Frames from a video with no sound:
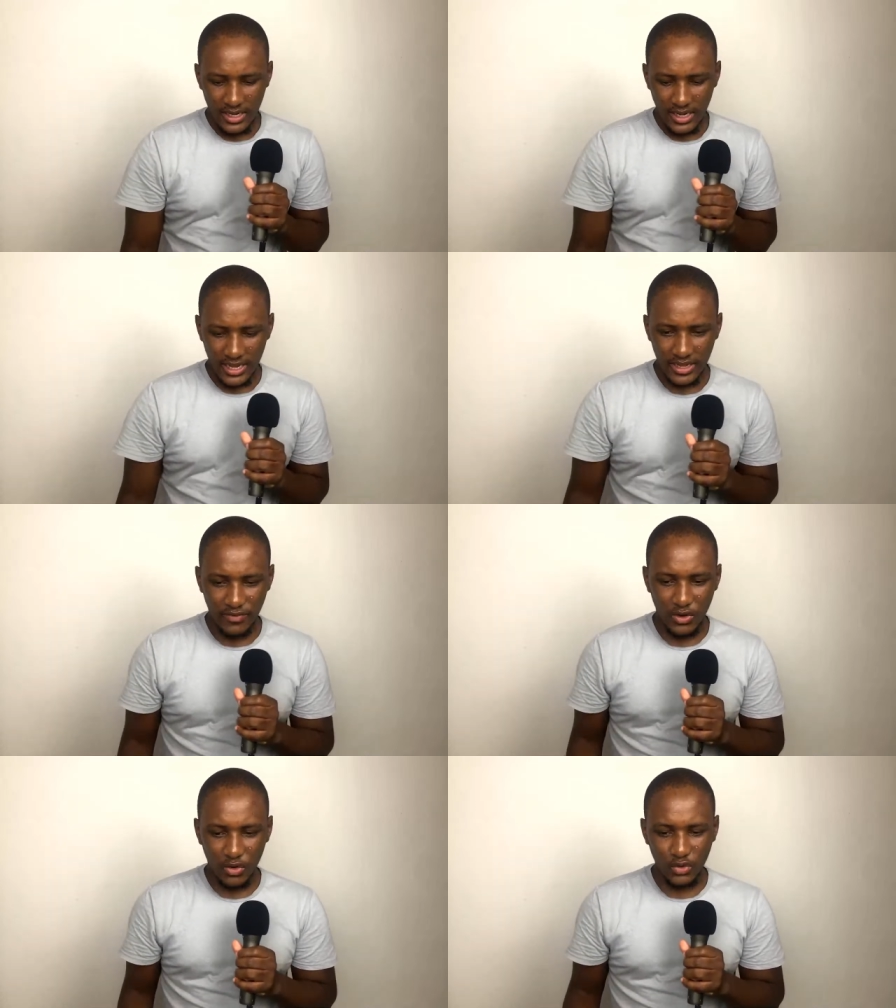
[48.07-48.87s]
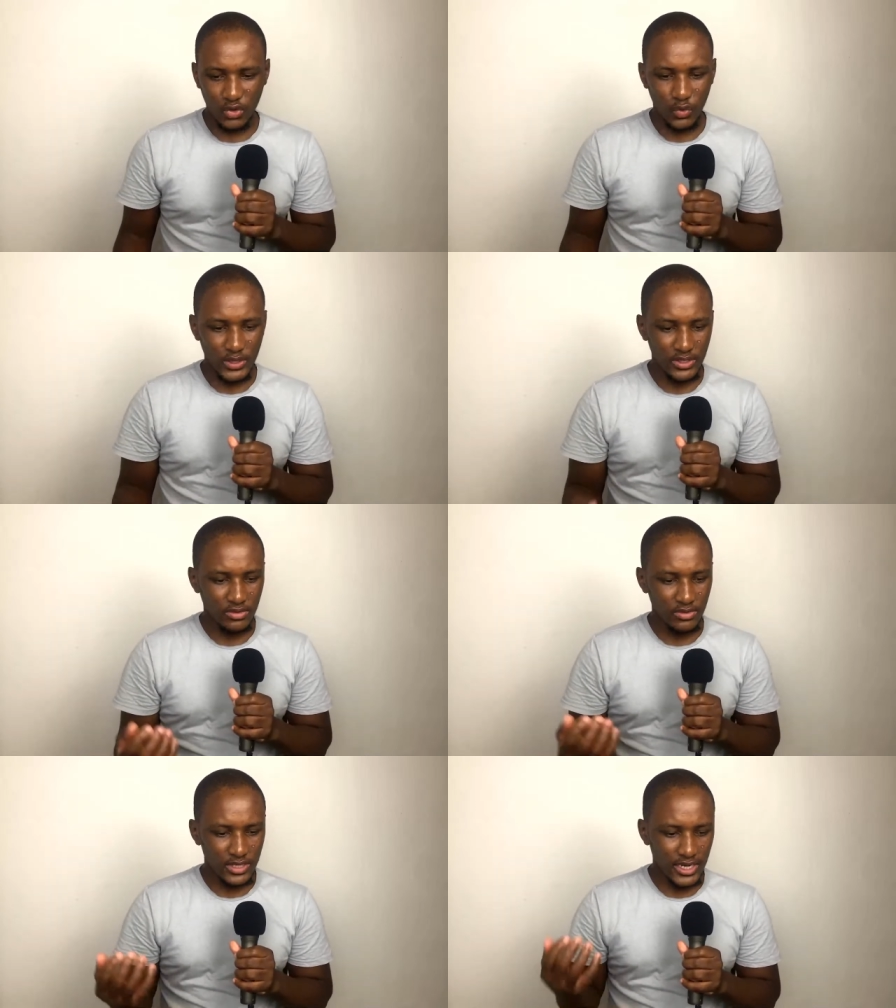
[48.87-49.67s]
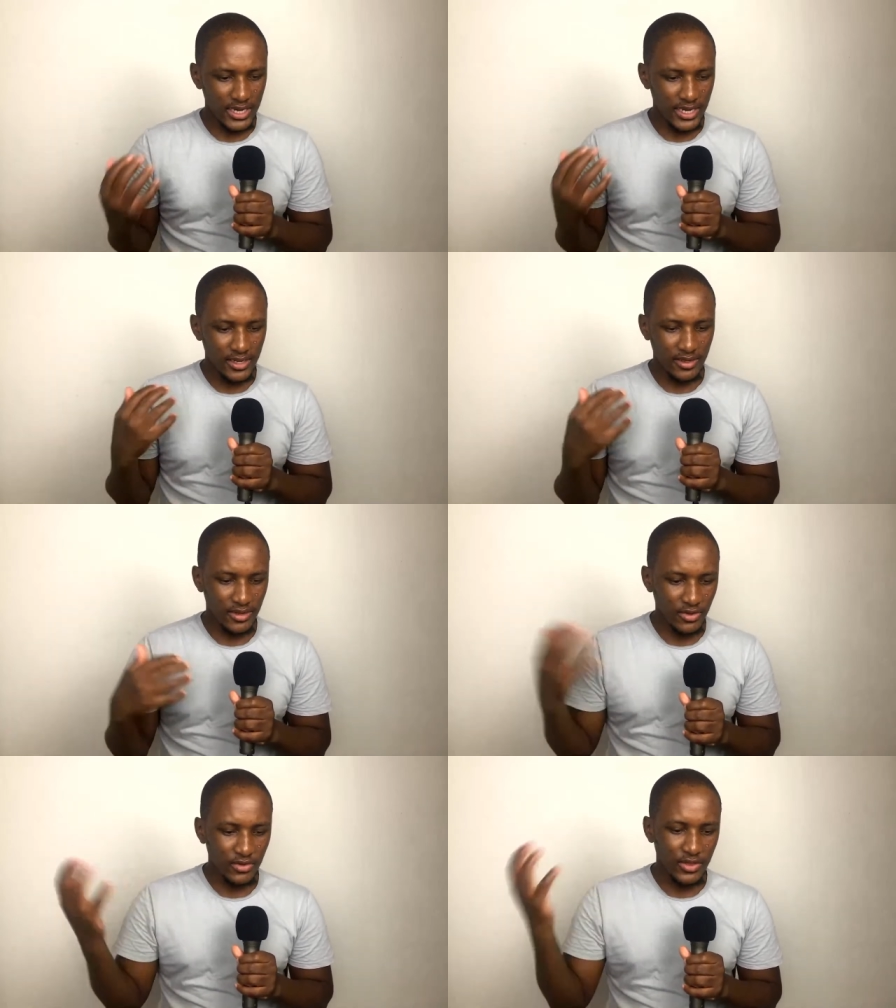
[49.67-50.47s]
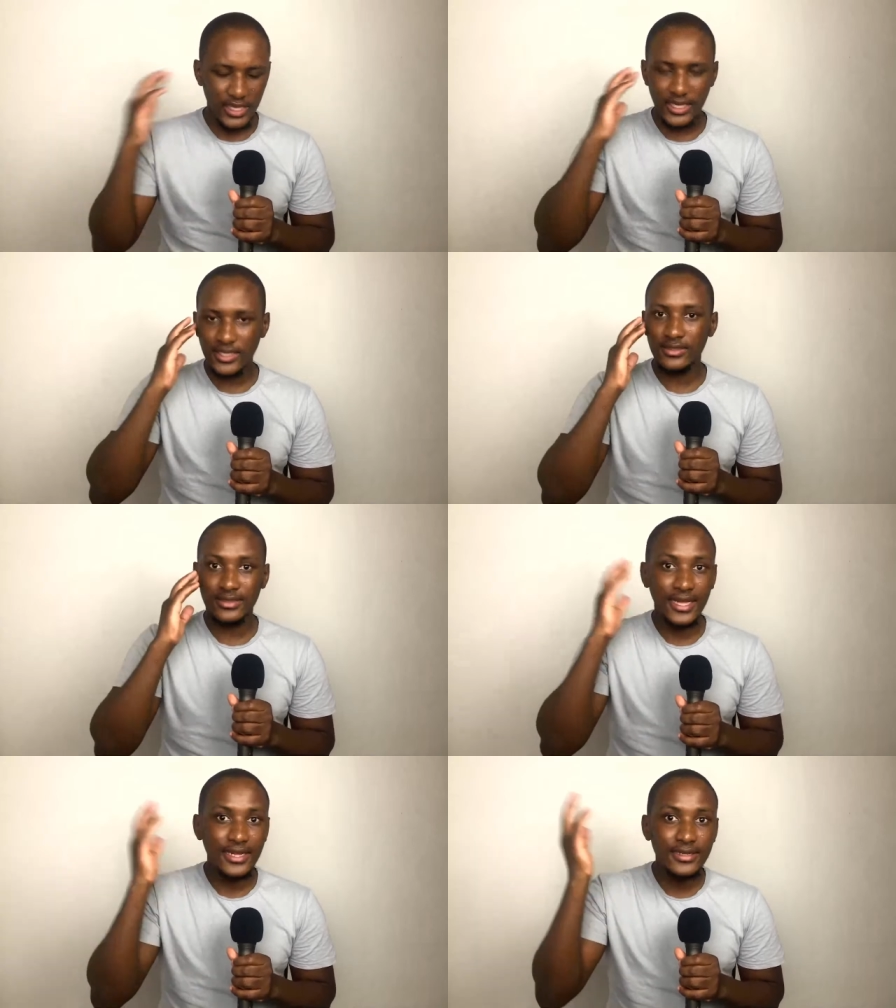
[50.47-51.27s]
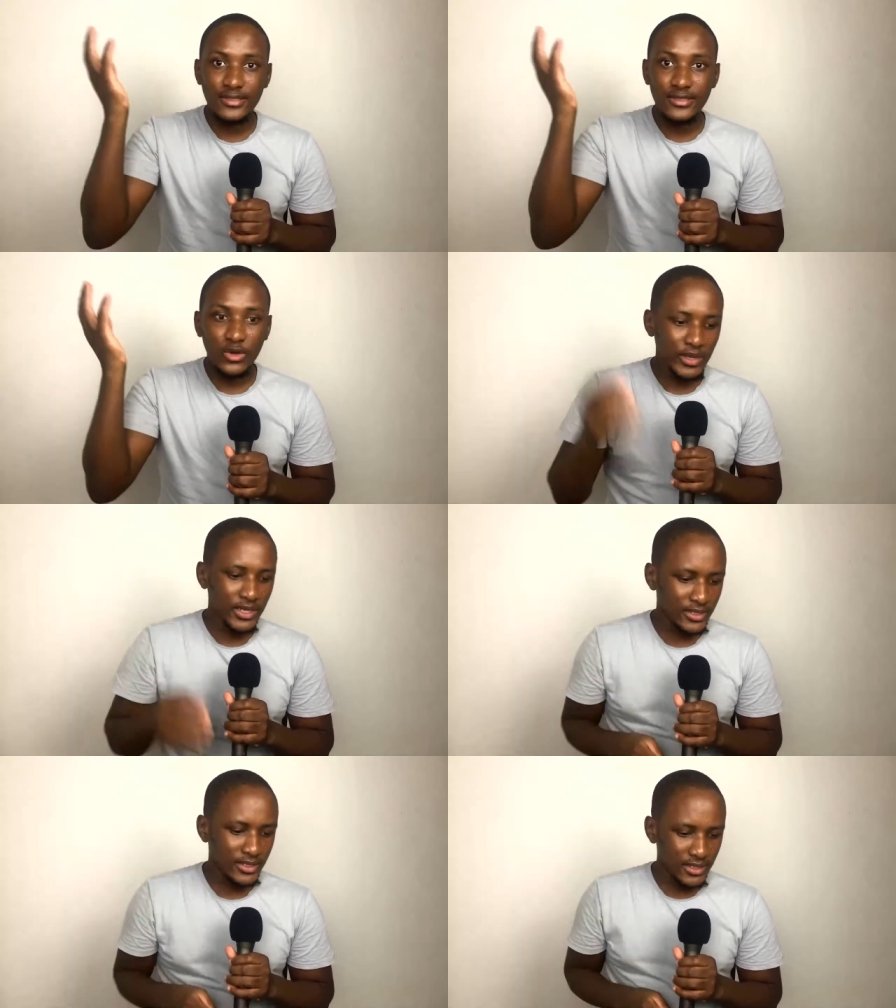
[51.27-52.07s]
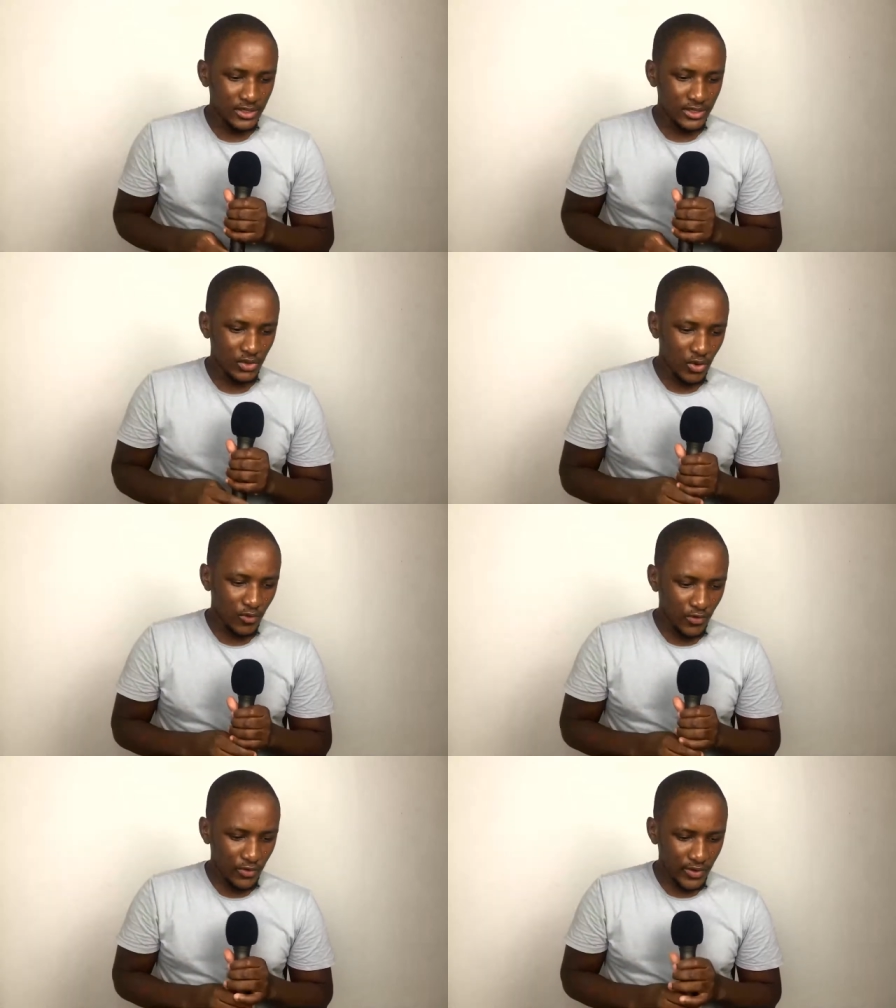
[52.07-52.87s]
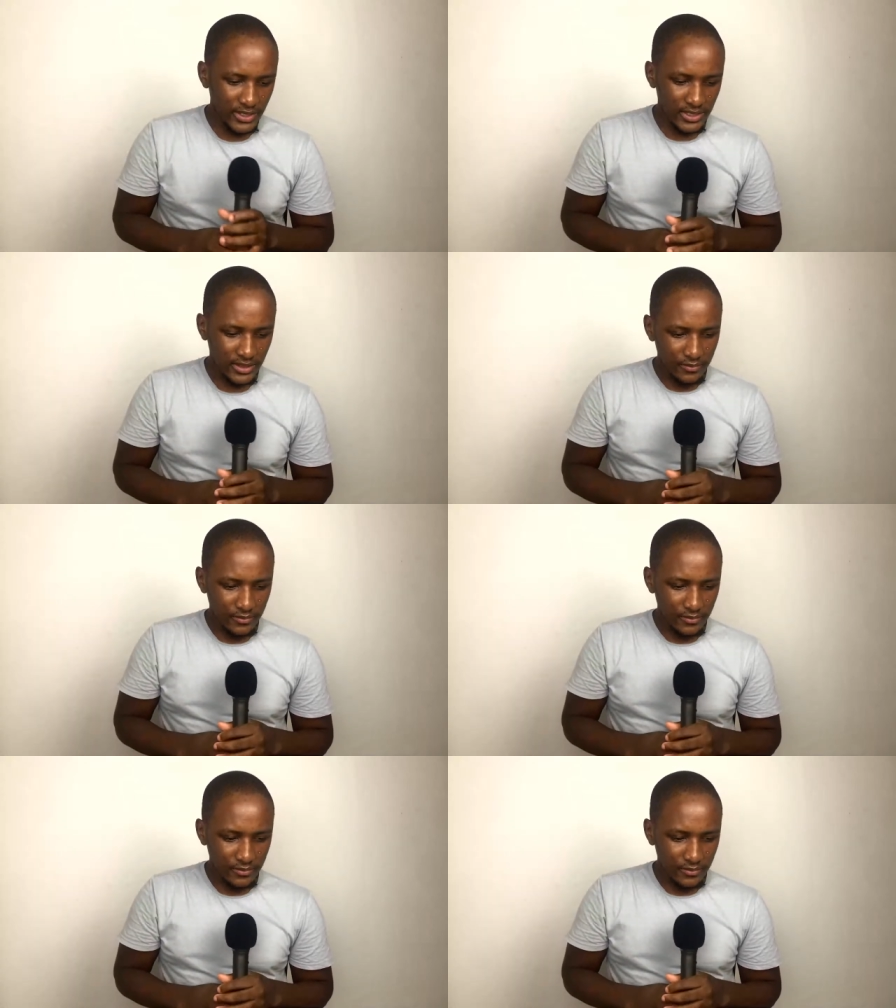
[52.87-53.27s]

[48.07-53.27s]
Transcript: Like, if a coach wants to try new things, then so be it. They should go for it